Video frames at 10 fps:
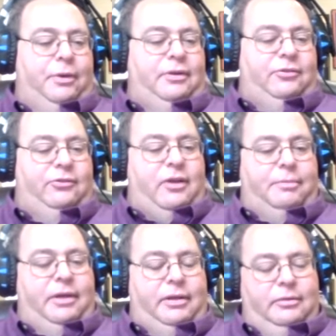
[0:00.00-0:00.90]
given
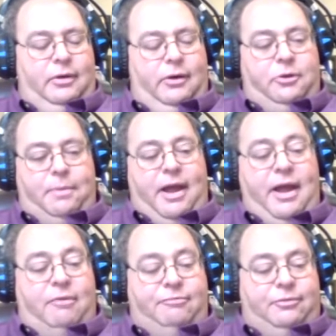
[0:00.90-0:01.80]
that, given the amount
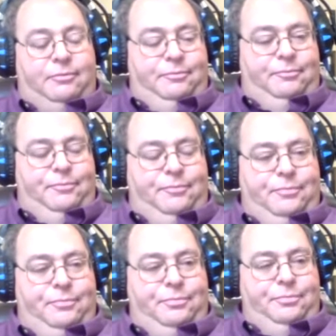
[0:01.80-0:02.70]
involved,
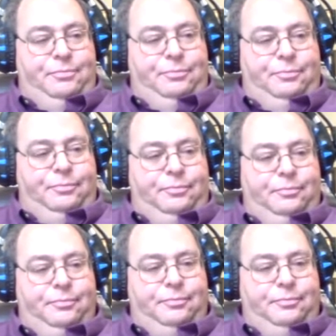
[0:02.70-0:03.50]
I would